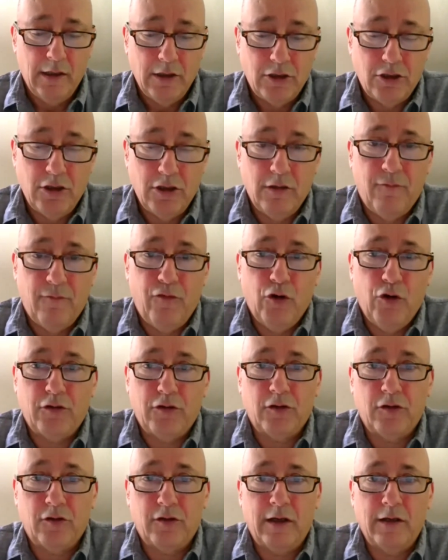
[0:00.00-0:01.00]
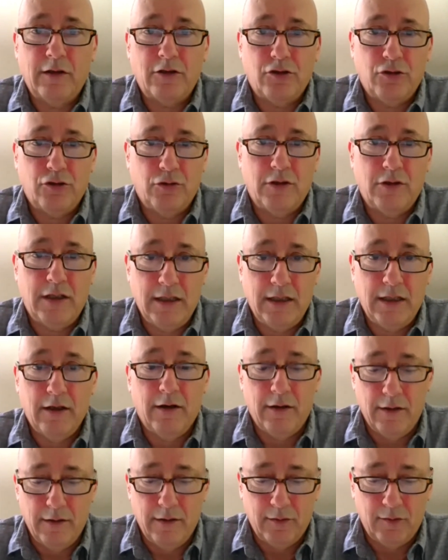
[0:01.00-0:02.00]
She focuses on two key
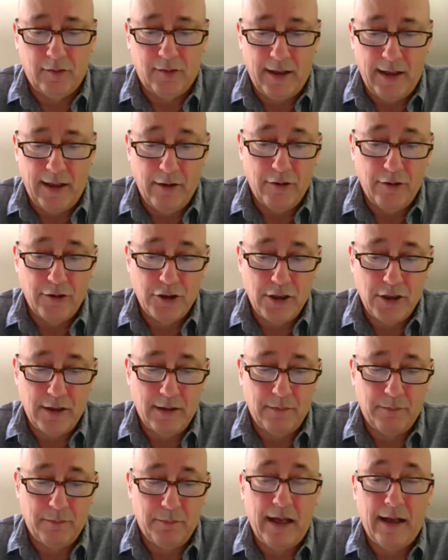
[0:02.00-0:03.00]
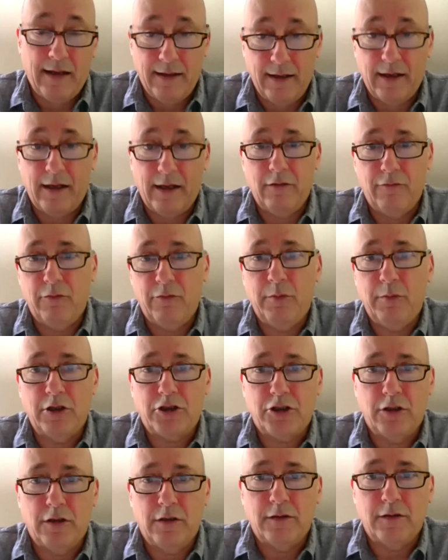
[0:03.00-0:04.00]
areas: energy and negative
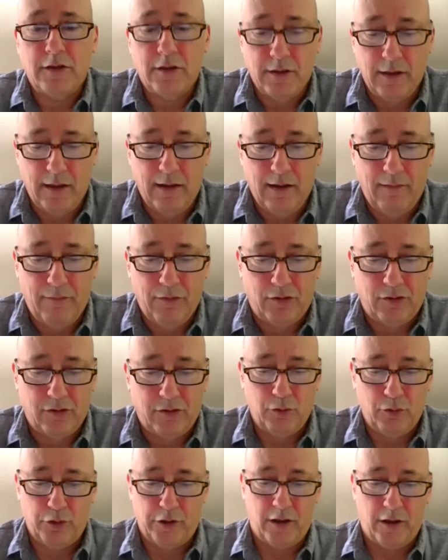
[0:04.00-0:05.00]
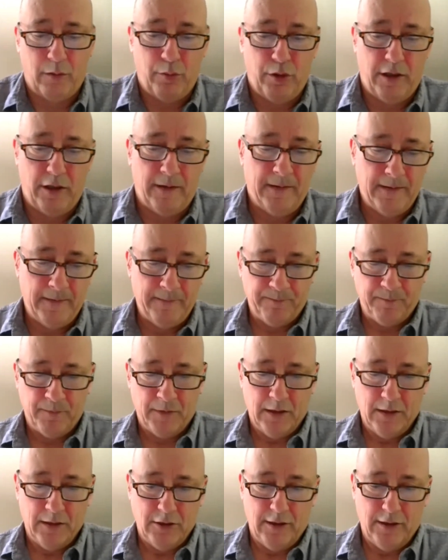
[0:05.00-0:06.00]
emissions. And obviously, we're going to be
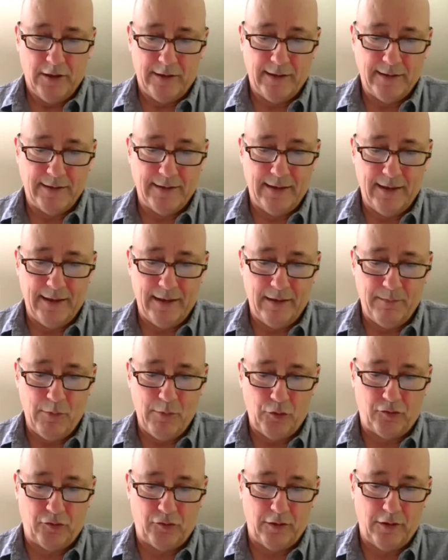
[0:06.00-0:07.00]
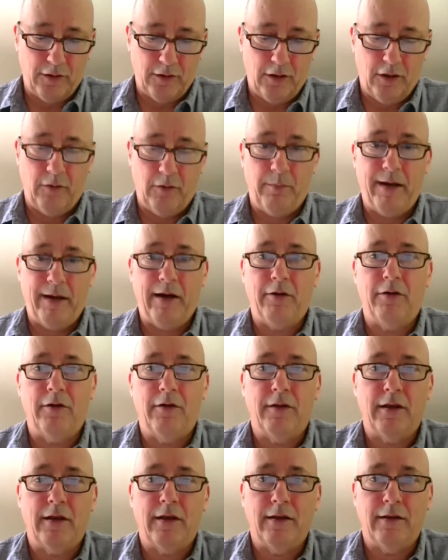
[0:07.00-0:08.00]
talking today mostly
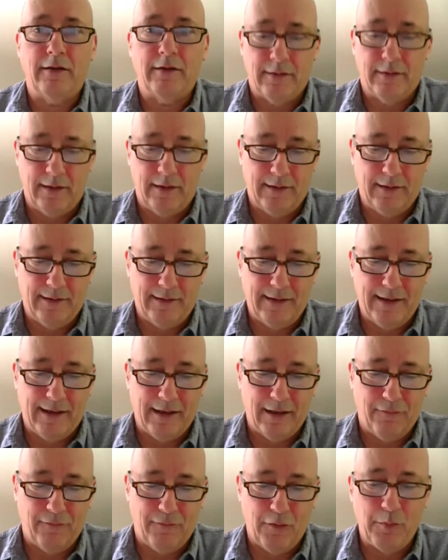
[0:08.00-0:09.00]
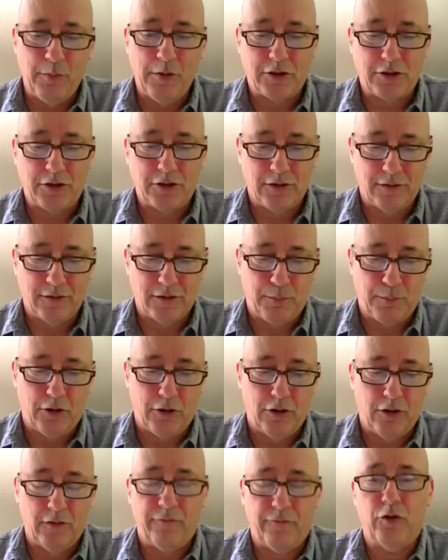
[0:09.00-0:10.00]
about the negative emissions
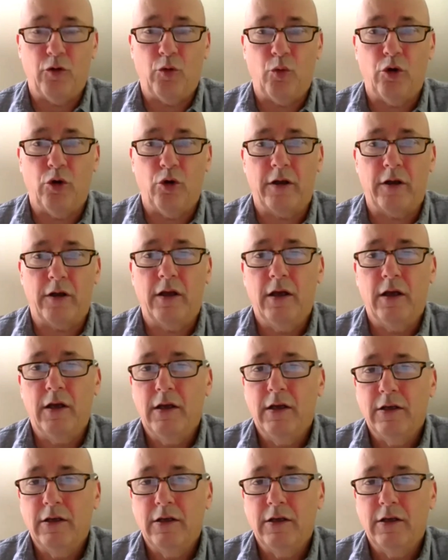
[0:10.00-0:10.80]
part of her work.